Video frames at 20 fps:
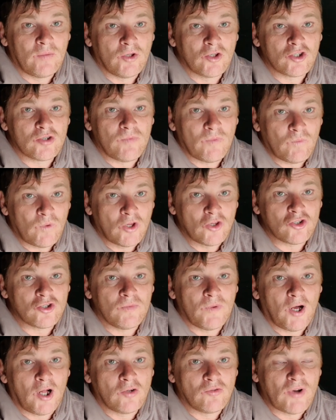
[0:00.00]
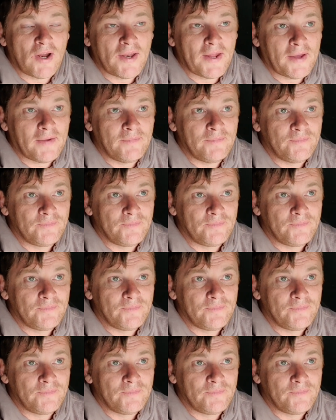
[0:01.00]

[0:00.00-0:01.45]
once I'm all ready.